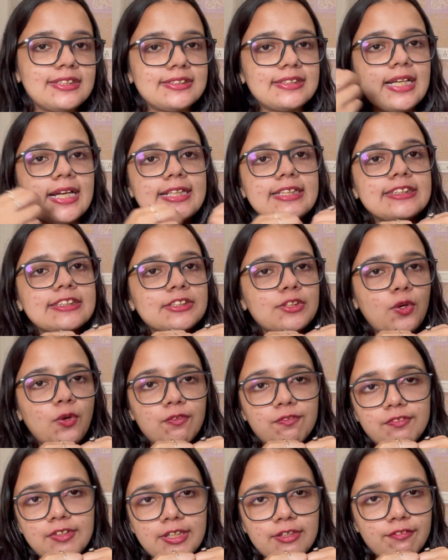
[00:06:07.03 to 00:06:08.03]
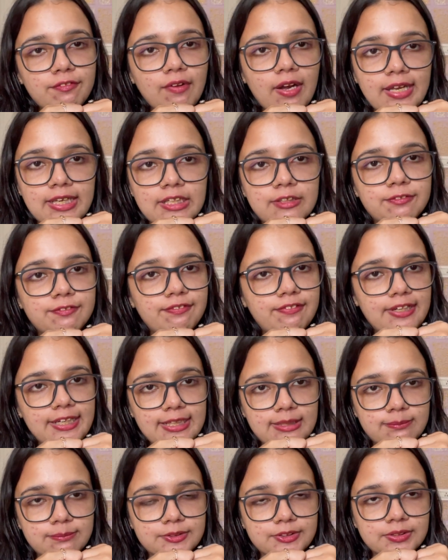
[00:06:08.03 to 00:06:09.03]
designs of the
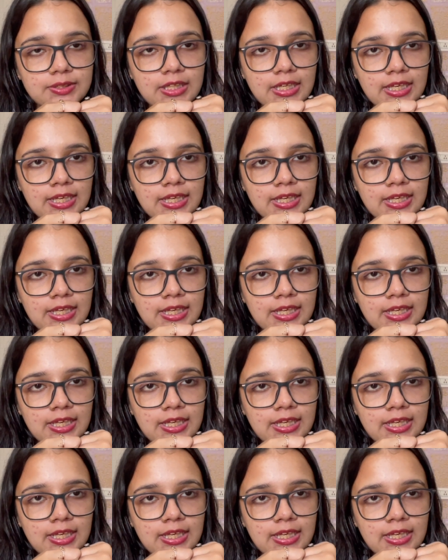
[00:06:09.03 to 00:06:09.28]
wireframes